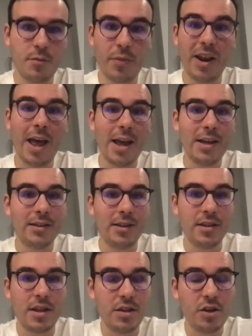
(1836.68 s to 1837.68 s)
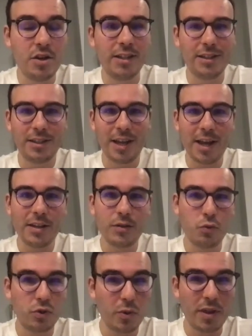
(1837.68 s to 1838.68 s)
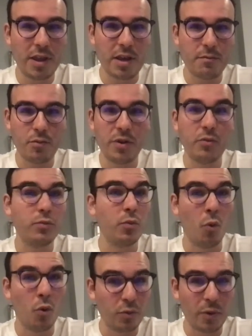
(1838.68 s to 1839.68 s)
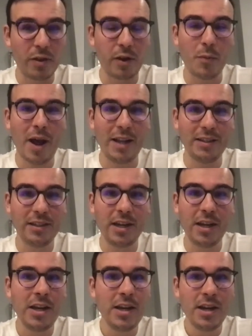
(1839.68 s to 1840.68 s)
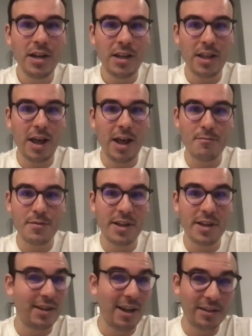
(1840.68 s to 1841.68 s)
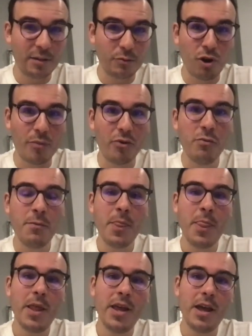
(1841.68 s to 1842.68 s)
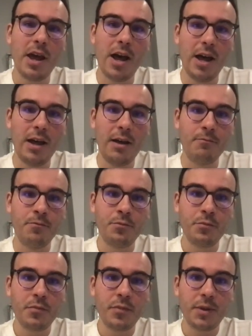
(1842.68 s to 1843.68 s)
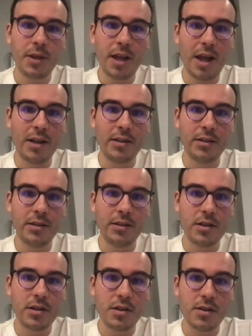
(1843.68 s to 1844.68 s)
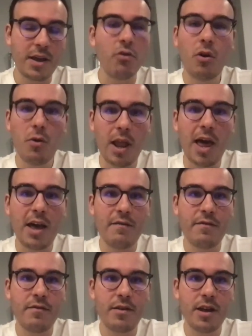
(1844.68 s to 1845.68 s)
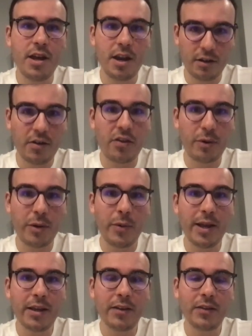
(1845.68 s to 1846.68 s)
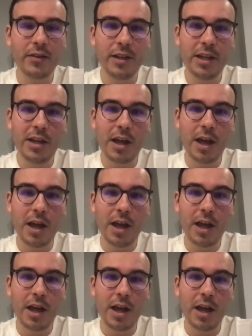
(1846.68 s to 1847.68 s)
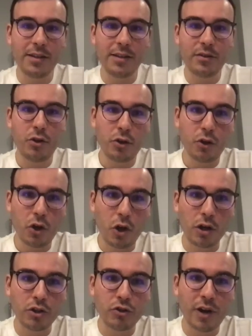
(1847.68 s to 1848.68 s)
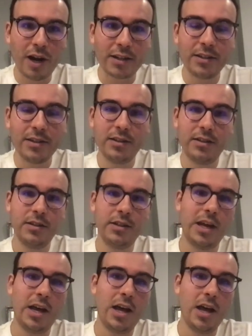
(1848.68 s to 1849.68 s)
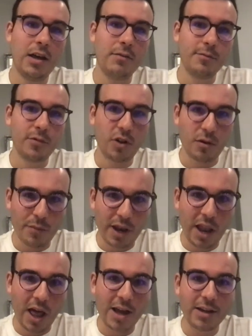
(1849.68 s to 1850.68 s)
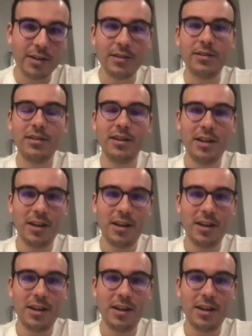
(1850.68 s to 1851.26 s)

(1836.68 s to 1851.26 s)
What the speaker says: players in the United States, was with a competitor that's had some trouble, and they'll go live in under 3 weeks. That's contract, compliance,